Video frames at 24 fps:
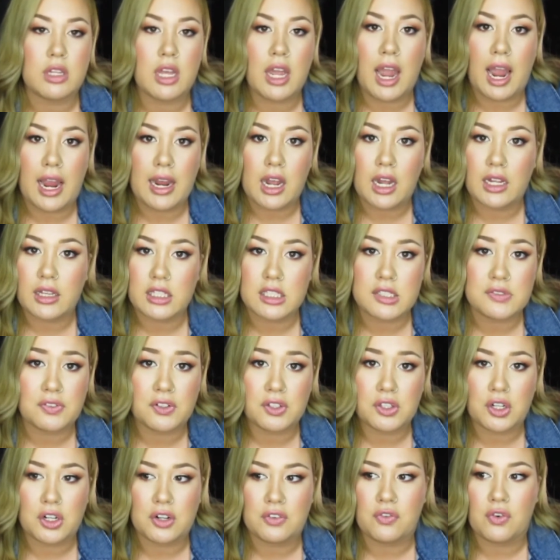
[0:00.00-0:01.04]
I got this for
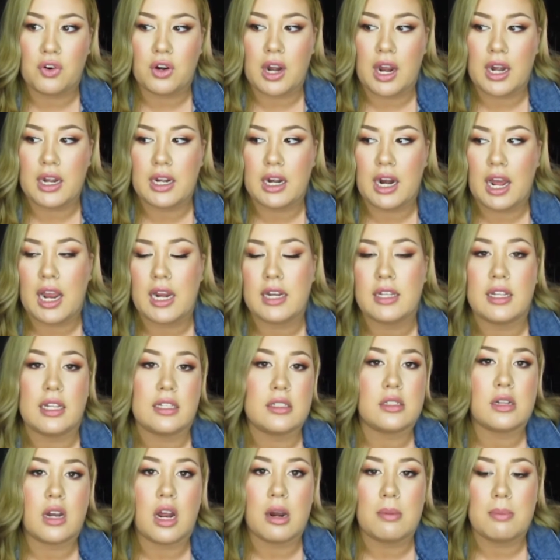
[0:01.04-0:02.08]
$34.99.
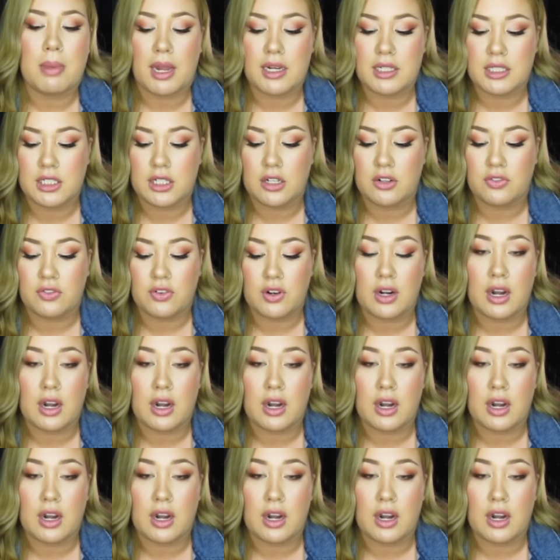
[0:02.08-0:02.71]
That's not a bad deal for